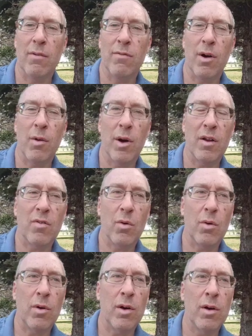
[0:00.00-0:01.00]
very wide
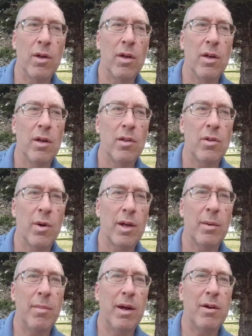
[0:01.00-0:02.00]
shoulder, so I
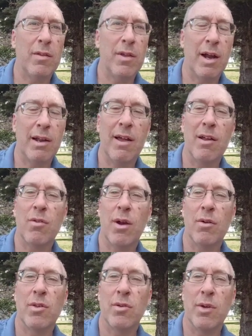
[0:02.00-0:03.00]
can bike on that, and that's what I
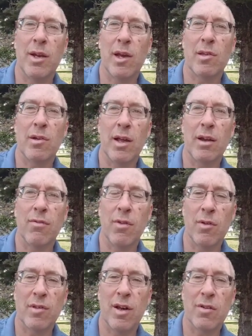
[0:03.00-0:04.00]
was doing yesterday for
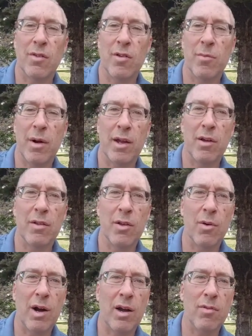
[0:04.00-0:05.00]
those sections, biking on the
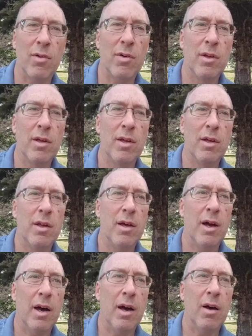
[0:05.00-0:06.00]
gravel.
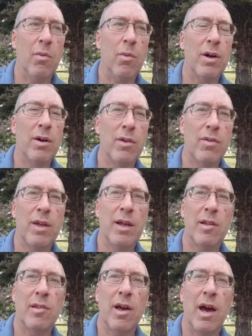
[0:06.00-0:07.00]
One good thing
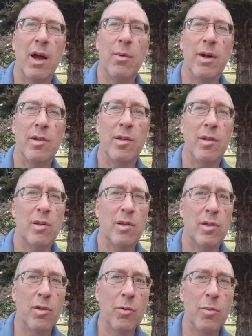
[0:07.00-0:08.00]
is the highway isn't
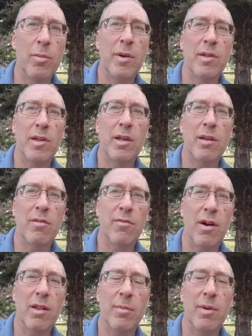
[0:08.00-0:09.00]
super busy. It's
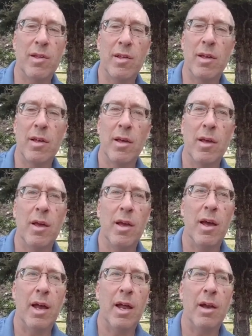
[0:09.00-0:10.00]
fairly busy,
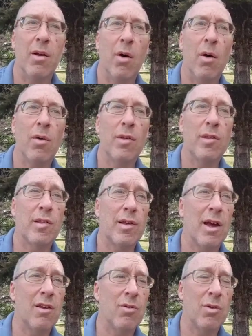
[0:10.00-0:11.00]
and all the
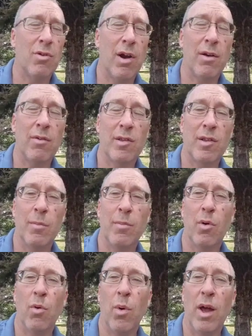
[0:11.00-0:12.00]
Saskatchewan drivers, they
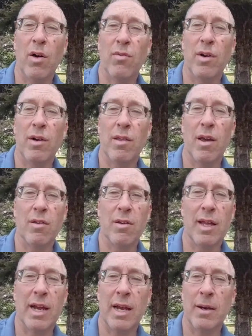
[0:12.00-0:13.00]
pull way over into the other
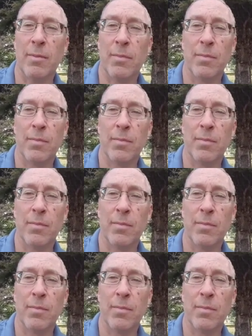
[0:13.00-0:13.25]
lane.